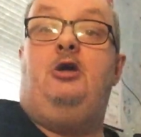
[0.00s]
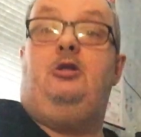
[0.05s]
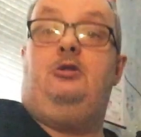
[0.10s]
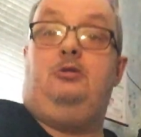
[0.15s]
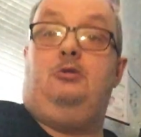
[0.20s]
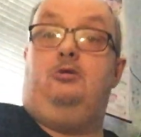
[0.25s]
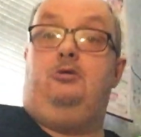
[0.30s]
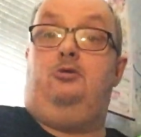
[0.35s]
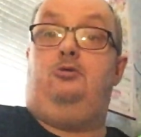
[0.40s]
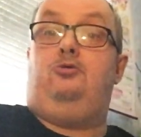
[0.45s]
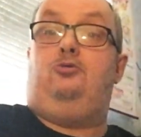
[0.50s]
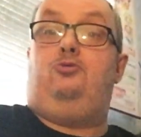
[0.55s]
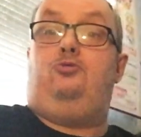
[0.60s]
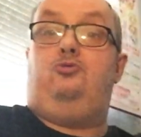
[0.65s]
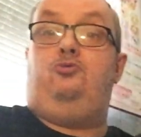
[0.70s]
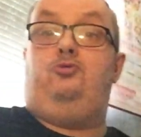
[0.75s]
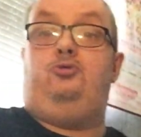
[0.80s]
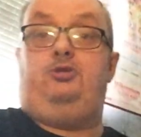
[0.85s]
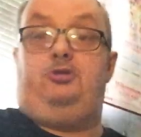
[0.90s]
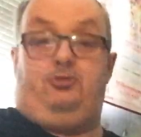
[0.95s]

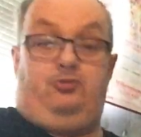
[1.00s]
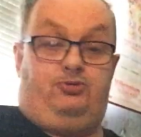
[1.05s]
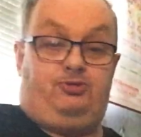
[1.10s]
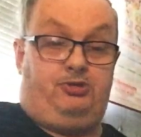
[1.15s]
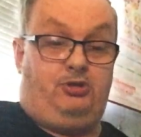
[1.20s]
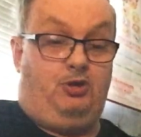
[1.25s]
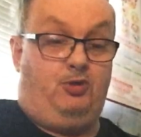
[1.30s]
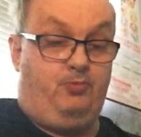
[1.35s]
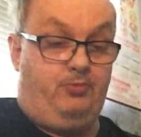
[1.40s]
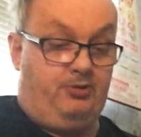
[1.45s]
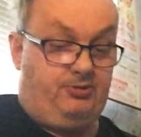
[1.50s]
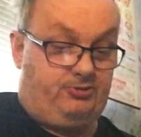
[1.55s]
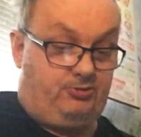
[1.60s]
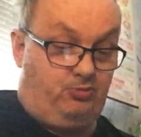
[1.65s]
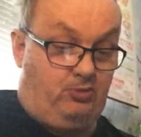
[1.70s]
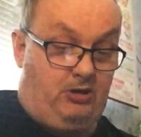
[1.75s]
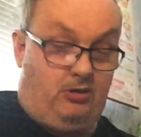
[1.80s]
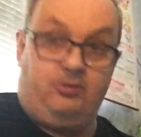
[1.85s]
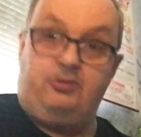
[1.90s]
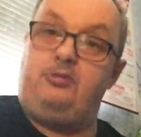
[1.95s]
Hello, YouTubers.
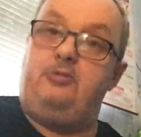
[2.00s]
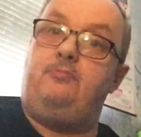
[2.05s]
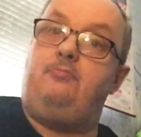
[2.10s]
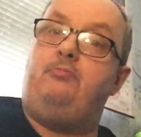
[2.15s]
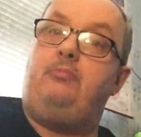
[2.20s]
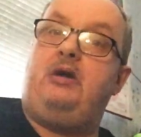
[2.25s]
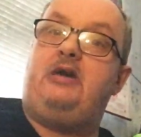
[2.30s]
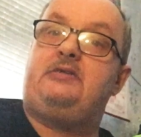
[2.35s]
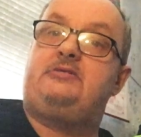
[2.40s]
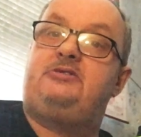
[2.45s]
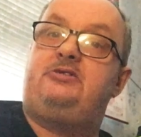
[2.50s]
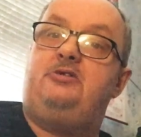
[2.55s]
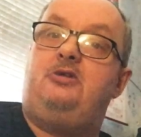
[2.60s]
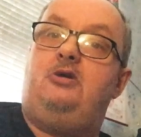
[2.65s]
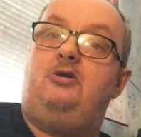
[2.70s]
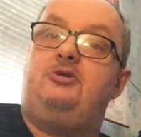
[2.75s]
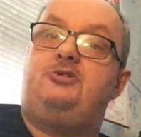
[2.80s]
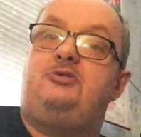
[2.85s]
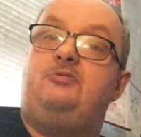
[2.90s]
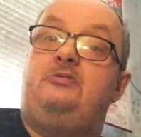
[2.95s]
Welcome back to
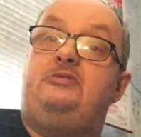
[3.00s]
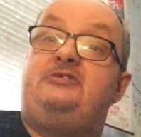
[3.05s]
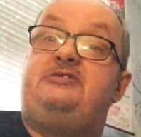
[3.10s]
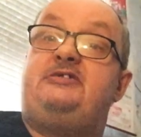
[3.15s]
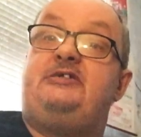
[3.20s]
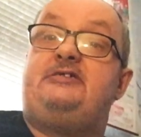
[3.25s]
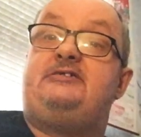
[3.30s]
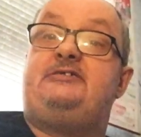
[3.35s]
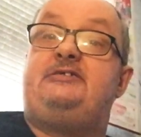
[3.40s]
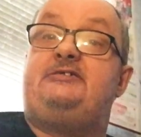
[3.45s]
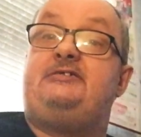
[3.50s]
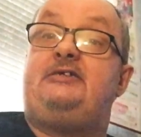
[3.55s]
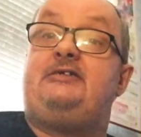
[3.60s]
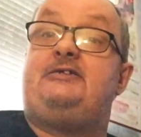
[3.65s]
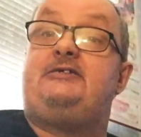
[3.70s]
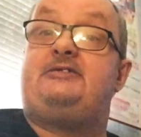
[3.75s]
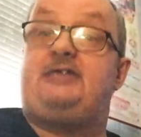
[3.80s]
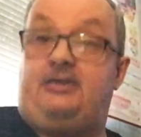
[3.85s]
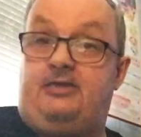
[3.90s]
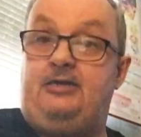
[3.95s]
Yorkshire in
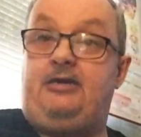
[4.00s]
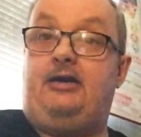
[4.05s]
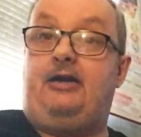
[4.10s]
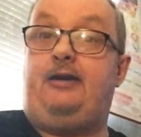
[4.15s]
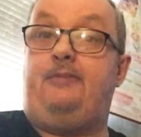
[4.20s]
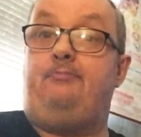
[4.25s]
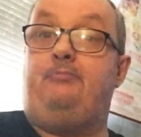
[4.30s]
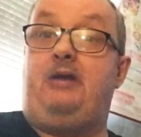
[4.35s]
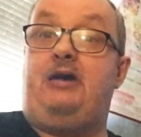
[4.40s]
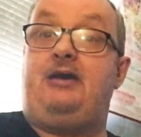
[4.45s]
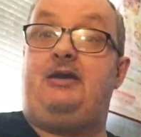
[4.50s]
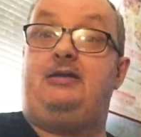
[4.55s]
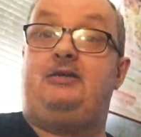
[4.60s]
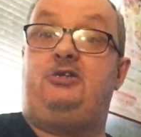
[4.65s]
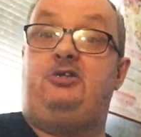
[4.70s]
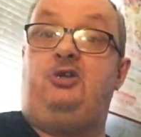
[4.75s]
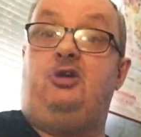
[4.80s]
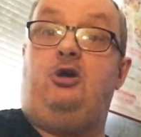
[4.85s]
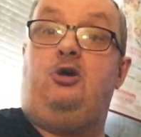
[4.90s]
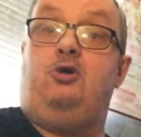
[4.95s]
66. I'm Mark,
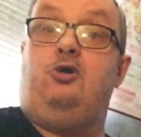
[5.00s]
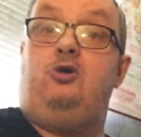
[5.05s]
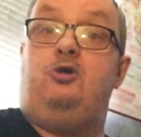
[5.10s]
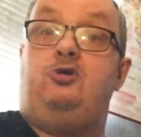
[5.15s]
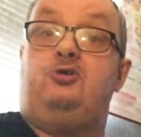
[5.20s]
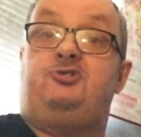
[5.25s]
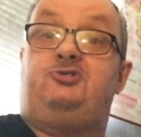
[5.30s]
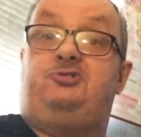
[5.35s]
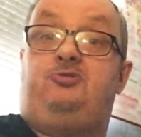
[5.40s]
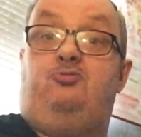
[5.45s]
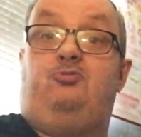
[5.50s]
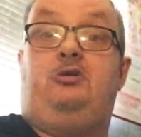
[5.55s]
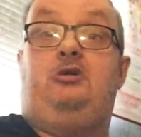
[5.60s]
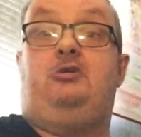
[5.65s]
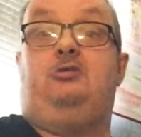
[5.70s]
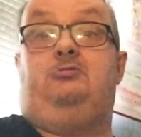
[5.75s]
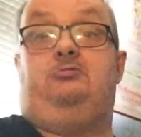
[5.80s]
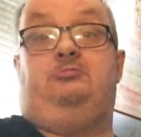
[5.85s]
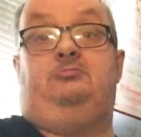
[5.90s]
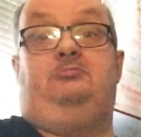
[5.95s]
your host.
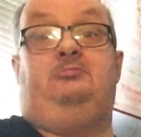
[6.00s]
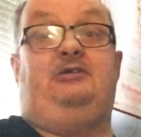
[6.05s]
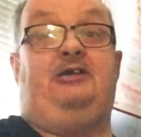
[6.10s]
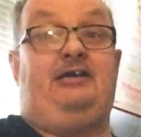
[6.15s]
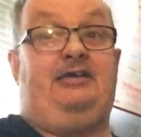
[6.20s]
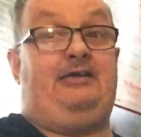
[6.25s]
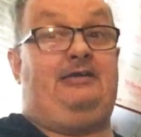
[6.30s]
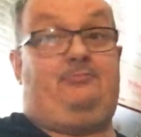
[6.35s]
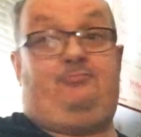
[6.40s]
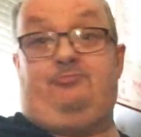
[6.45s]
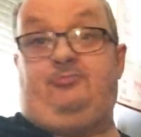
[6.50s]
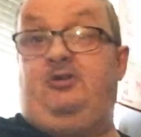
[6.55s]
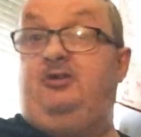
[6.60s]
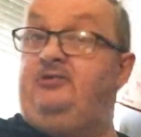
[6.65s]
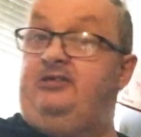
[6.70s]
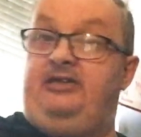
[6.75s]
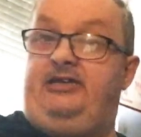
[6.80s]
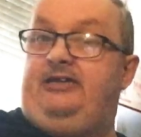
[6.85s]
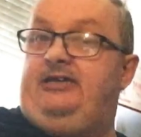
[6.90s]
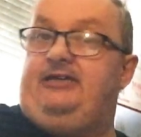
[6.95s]
Well, I am
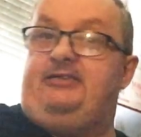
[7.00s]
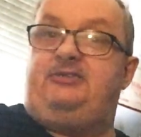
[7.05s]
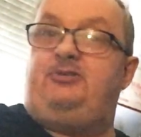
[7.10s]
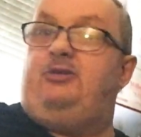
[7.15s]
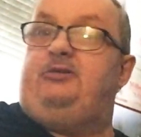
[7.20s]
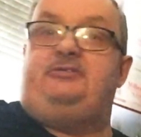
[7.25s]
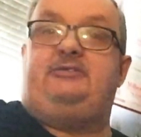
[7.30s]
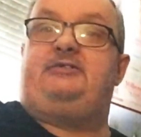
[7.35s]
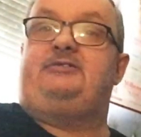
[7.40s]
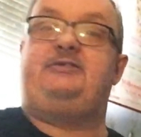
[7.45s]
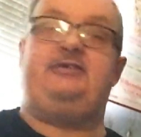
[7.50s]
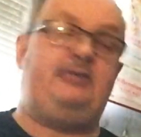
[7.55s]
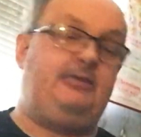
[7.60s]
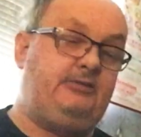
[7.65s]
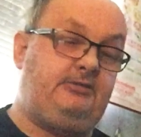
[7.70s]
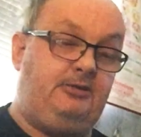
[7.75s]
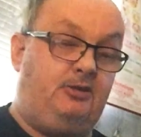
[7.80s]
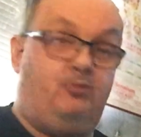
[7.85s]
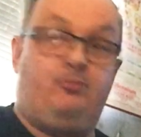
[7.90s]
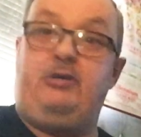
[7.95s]
here to
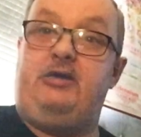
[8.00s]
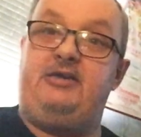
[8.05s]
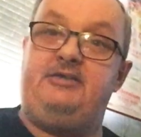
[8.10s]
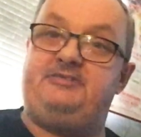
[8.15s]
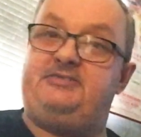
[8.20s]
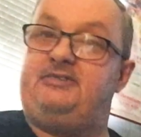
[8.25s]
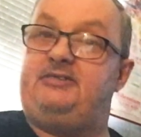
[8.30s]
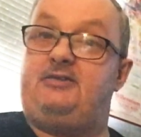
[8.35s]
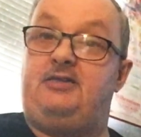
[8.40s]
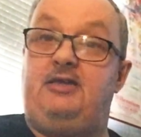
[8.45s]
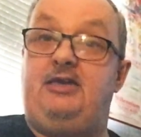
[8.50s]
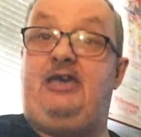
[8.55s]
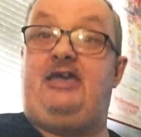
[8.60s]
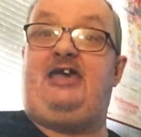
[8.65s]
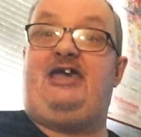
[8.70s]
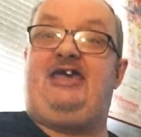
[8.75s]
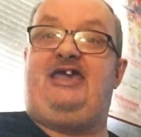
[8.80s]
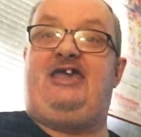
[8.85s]
entertain you, basically.